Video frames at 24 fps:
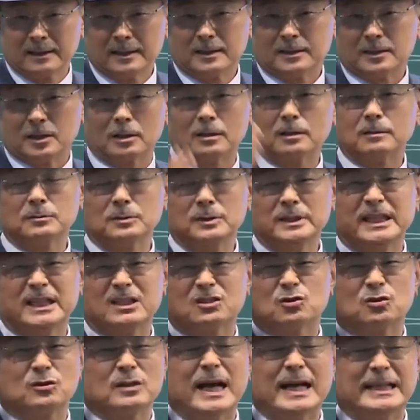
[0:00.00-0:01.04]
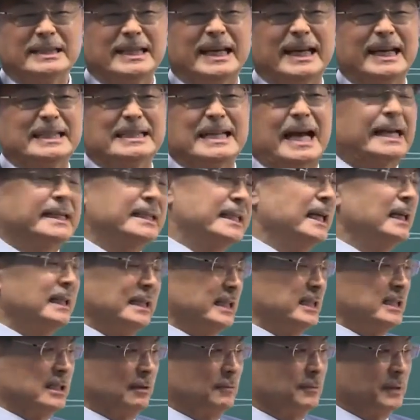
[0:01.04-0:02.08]
you need to totally forget
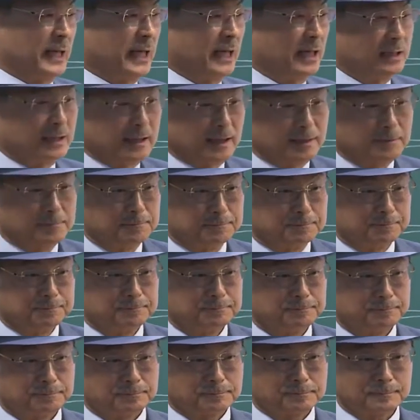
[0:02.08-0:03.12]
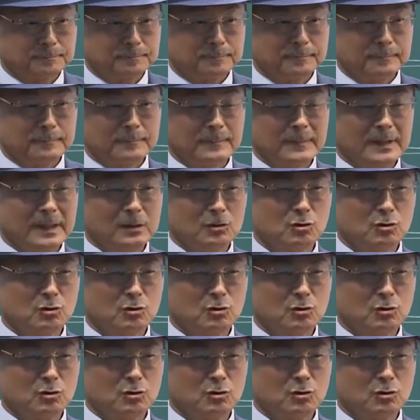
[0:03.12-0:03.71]
about the compensation framework.